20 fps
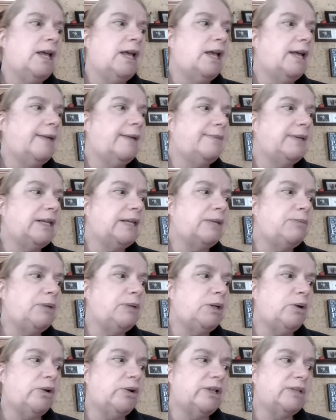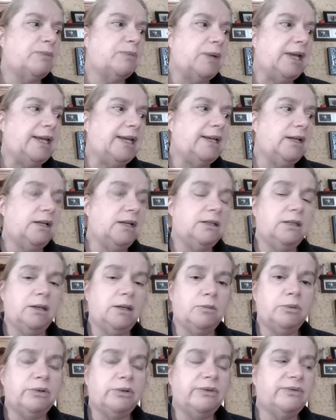It can be caused by a
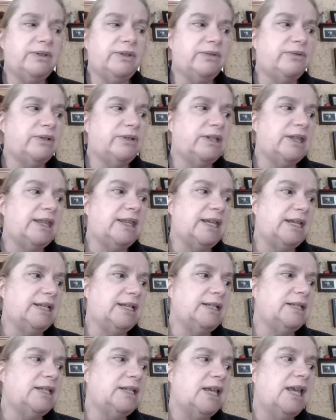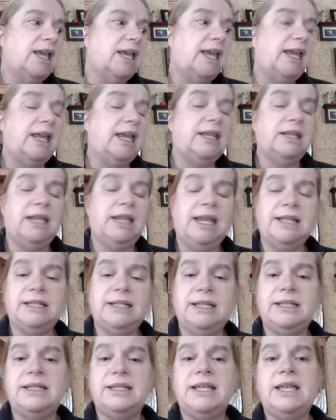number of different things. And as
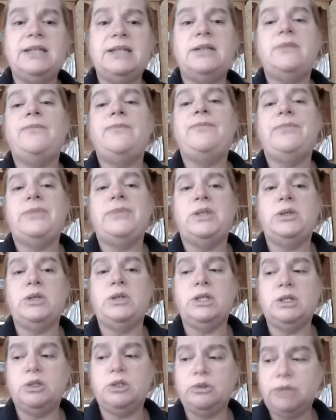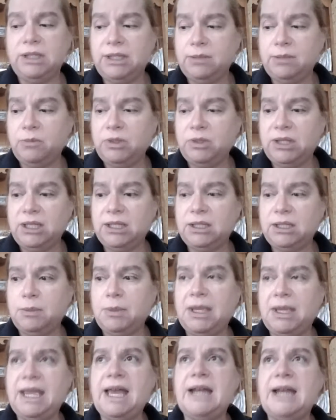I said, you can treat them with
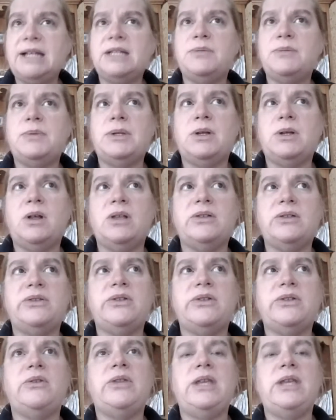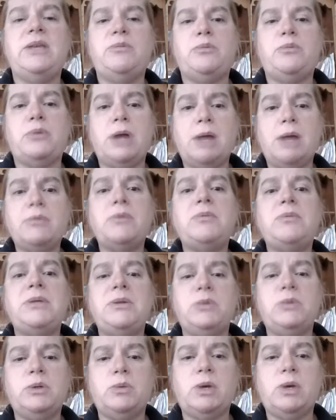antibiotics, but also they
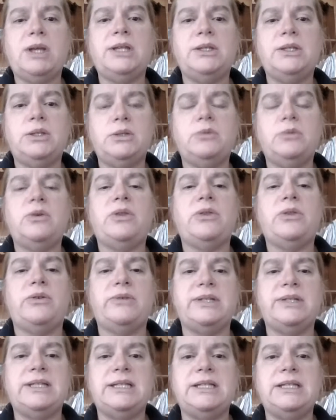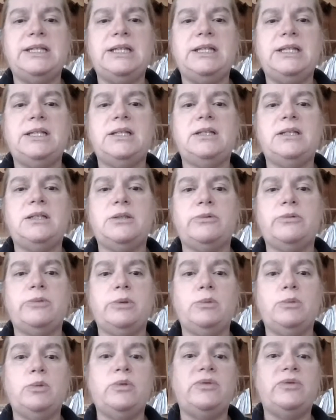probably would want to do a thoracentesis to
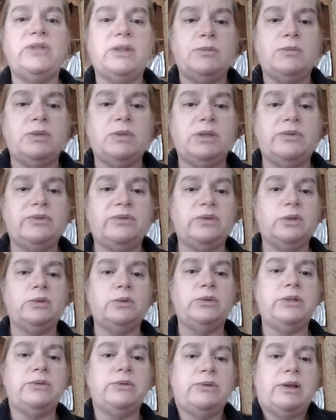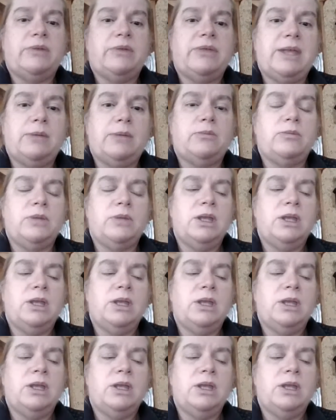remove some of the fluid around that